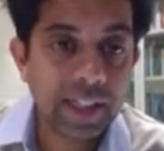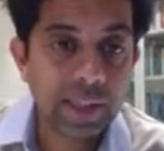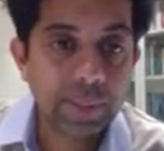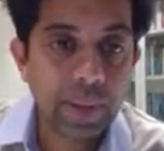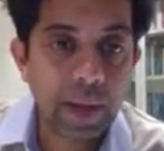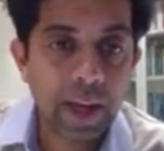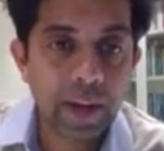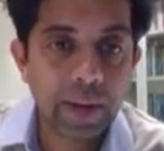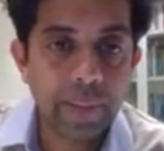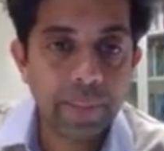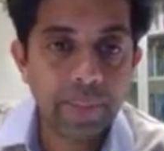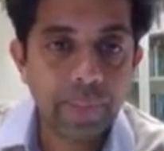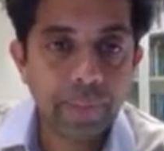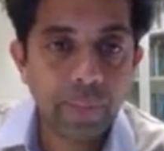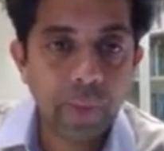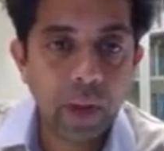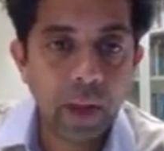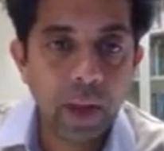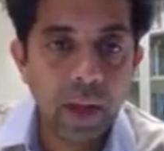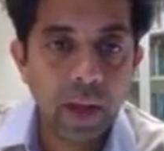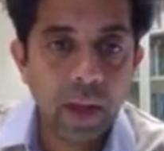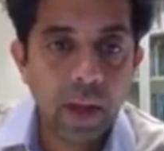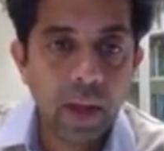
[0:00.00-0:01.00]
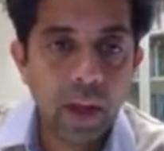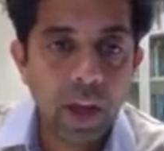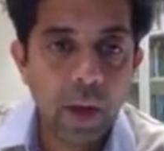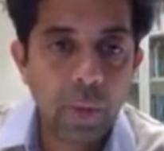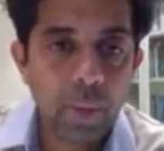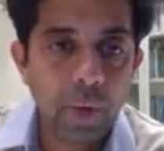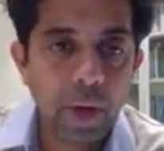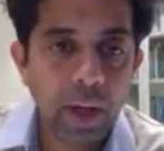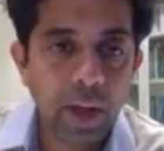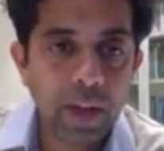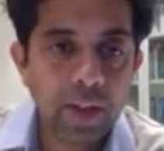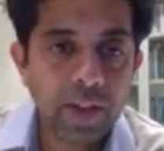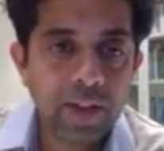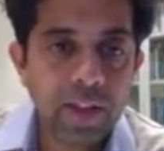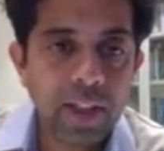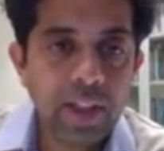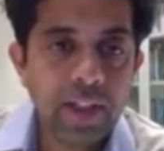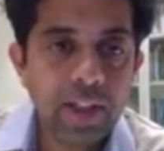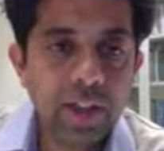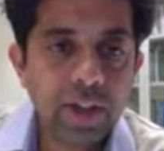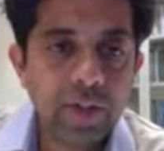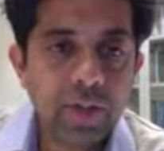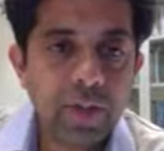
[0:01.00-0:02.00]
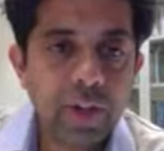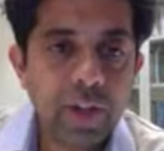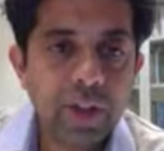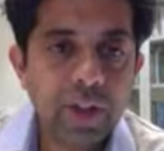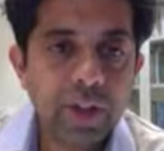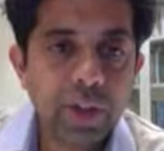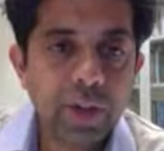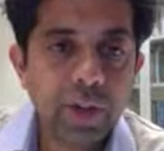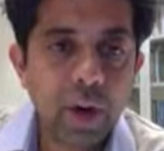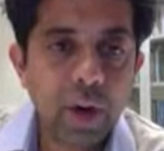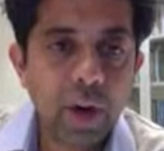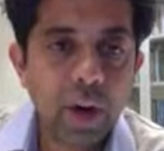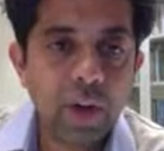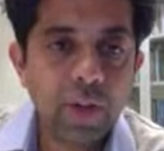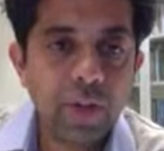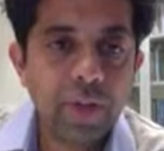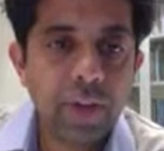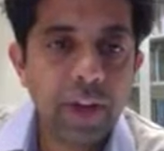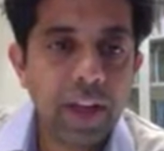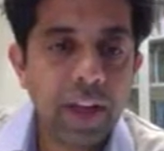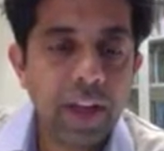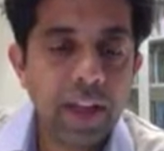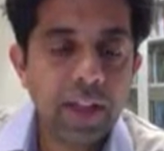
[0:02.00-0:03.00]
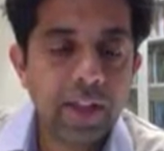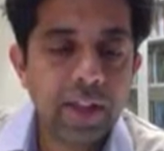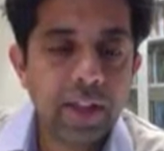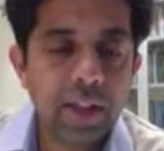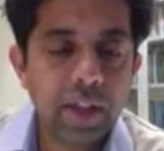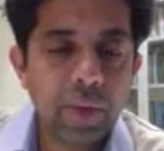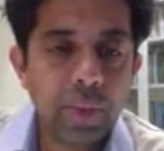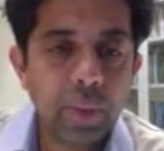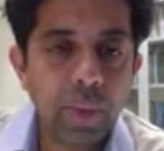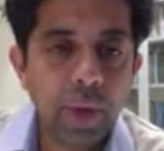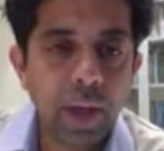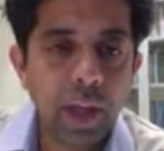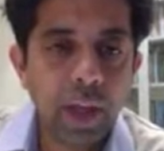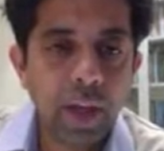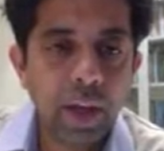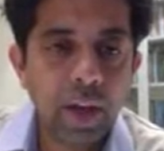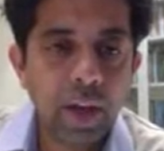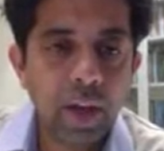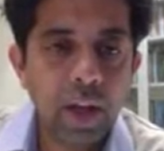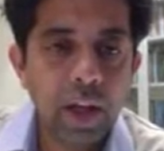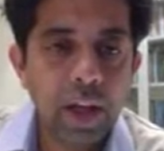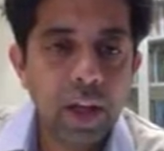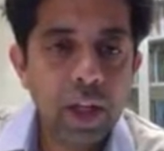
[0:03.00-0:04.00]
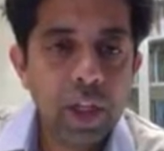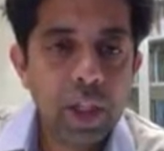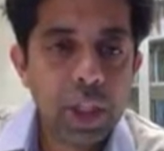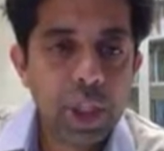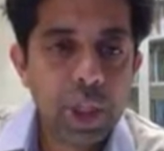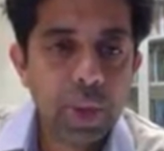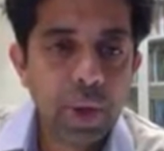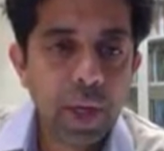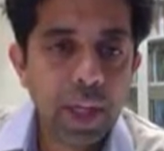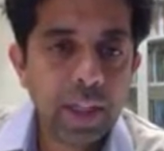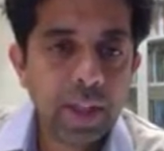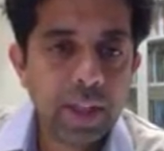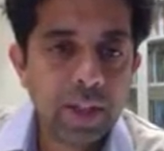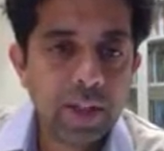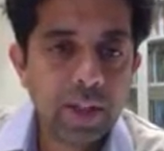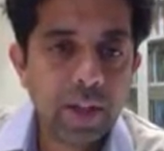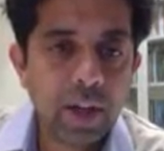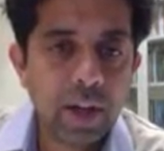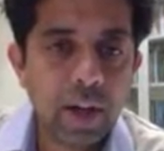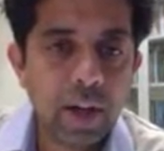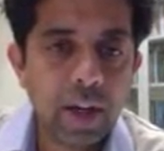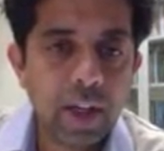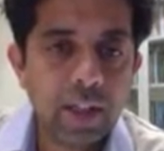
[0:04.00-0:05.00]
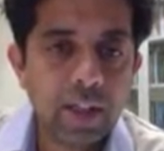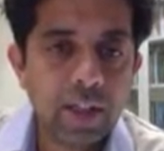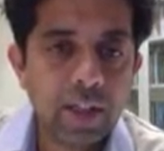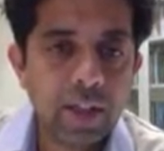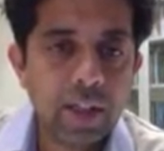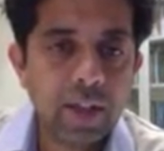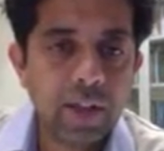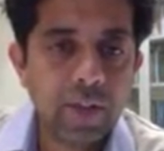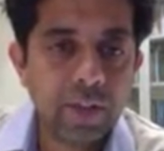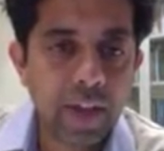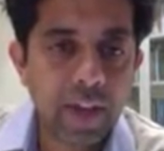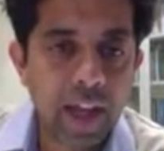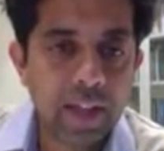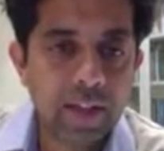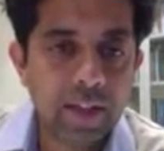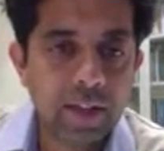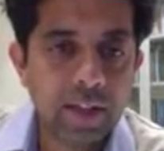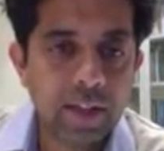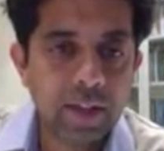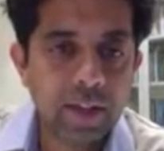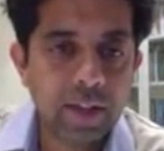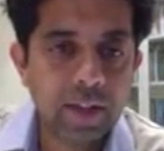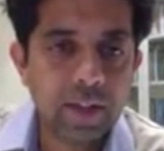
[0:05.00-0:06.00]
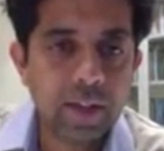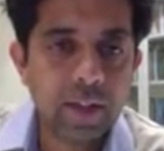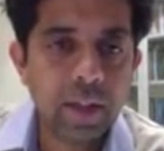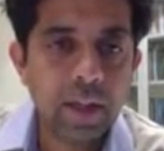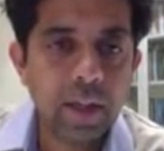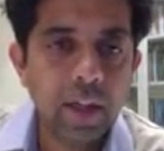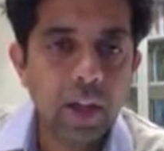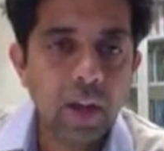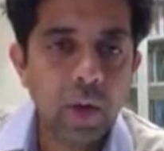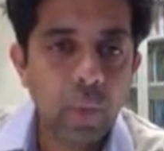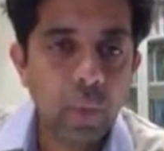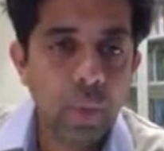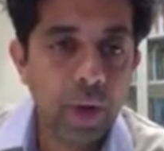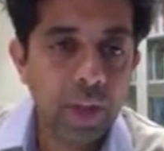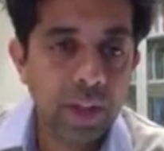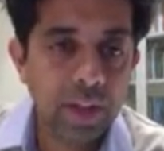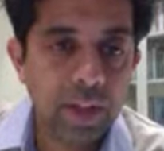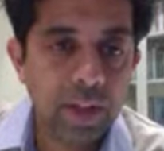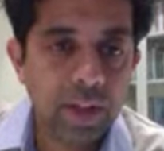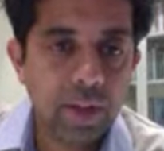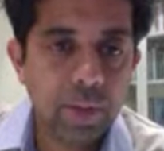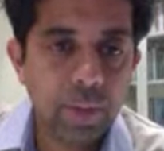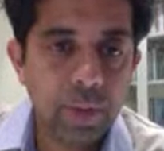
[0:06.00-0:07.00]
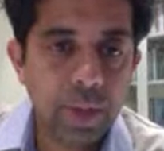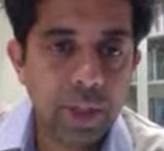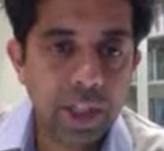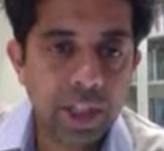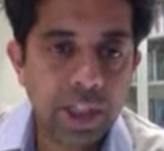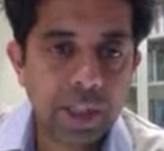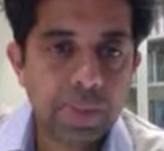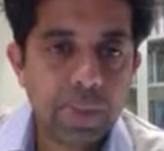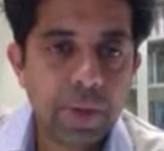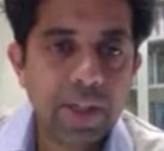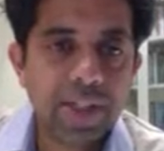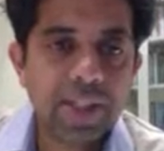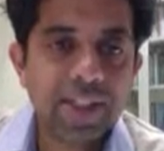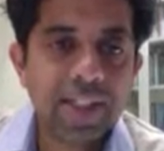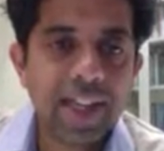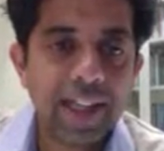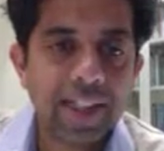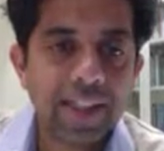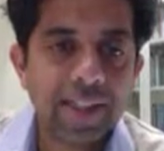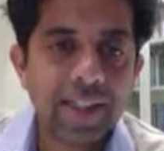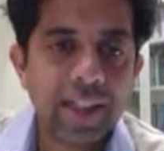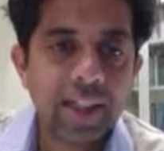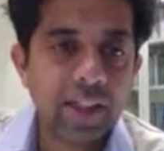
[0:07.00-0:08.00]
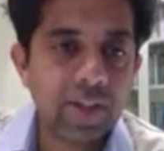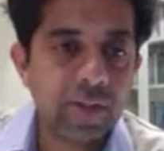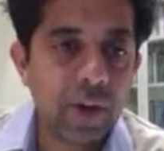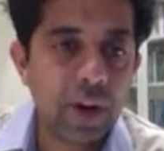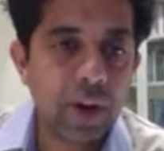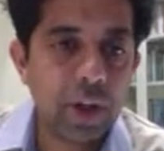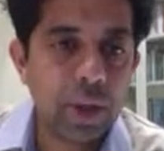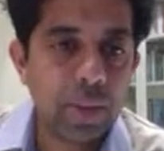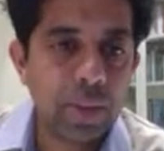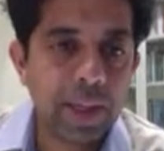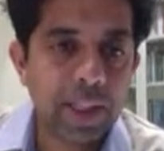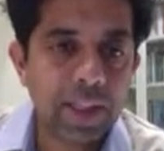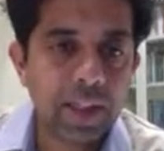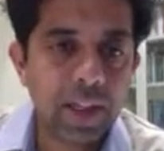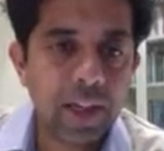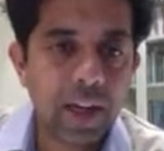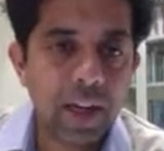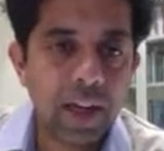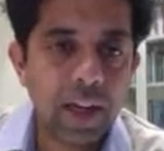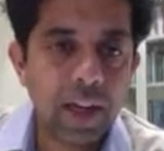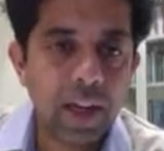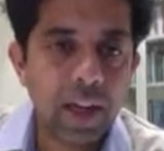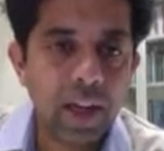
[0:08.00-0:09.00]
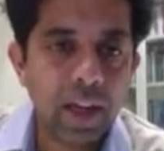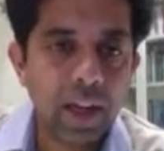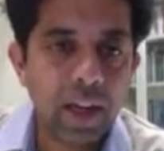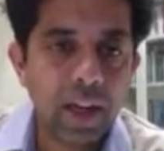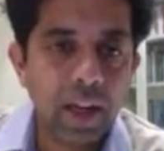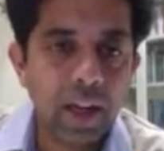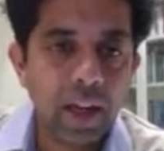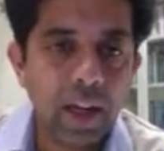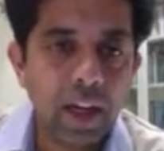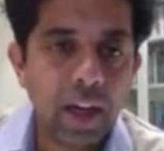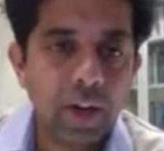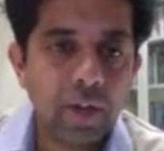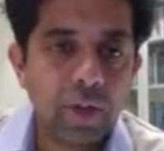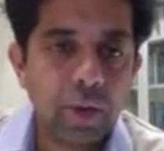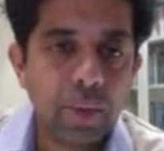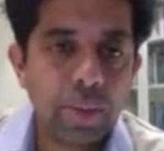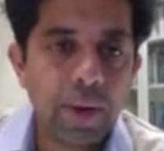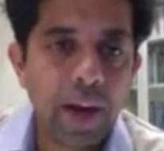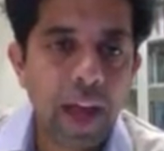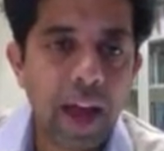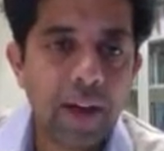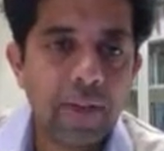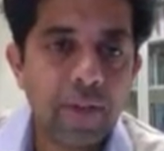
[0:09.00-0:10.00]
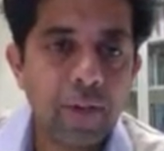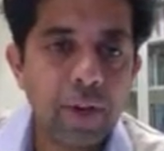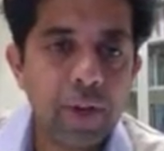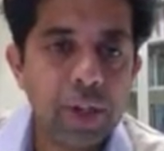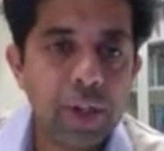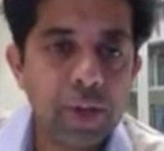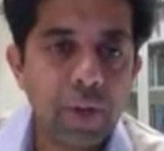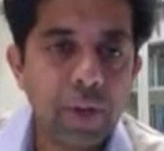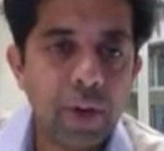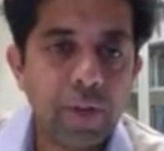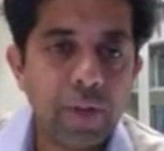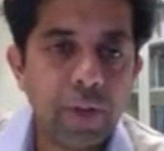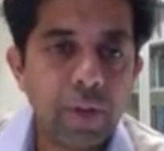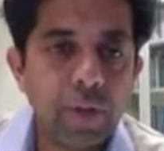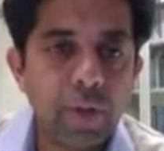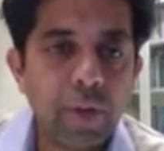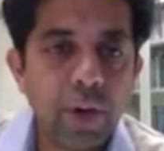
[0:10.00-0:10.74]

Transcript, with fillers: and expand. And what you can see in this first graph is that we can shrink the size of cancers with which express STAT6 very dramatically, you know, from an average of over